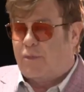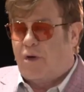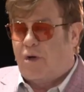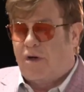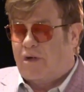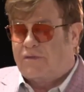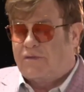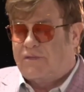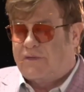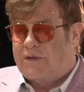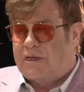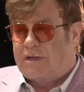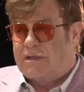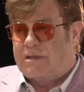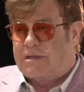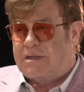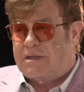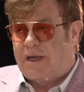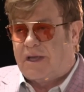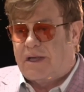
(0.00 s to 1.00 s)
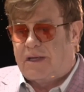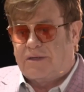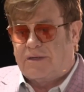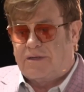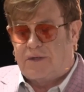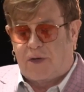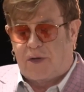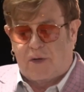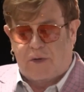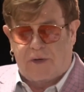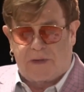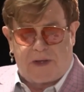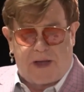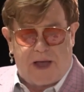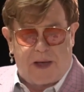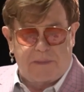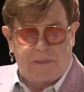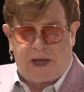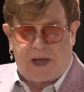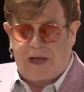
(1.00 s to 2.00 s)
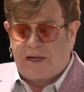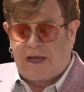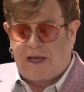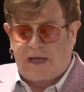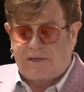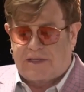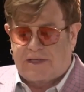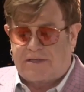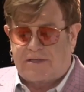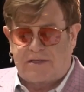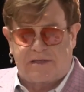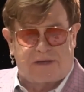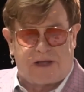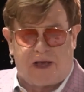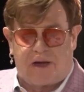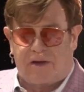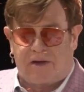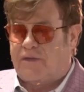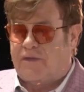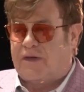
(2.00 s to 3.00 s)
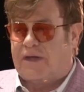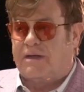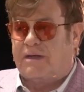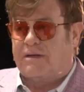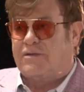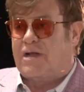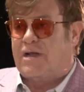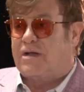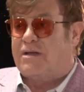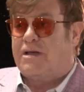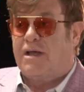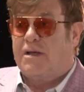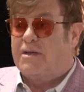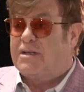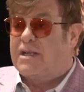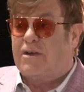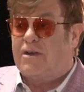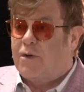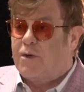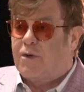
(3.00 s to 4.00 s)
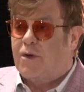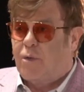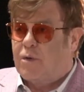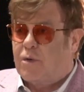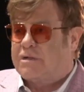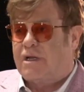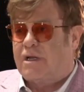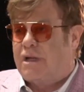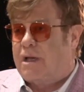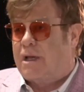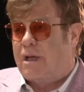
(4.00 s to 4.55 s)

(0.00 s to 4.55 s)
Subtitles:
conversations around AIDS, a subject that very few public figures, and